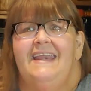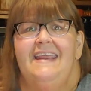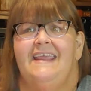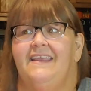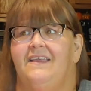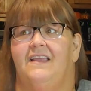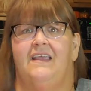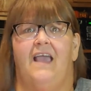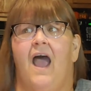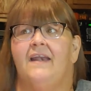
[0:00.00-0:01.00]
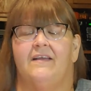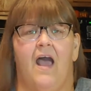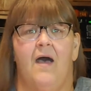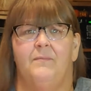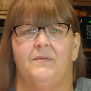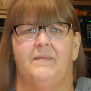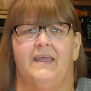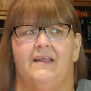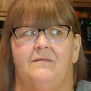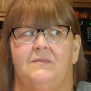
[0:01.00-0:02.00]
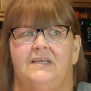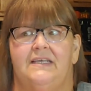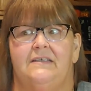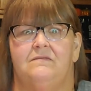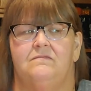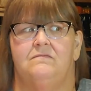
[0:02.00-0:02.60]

Any kind of compliment, I'm like,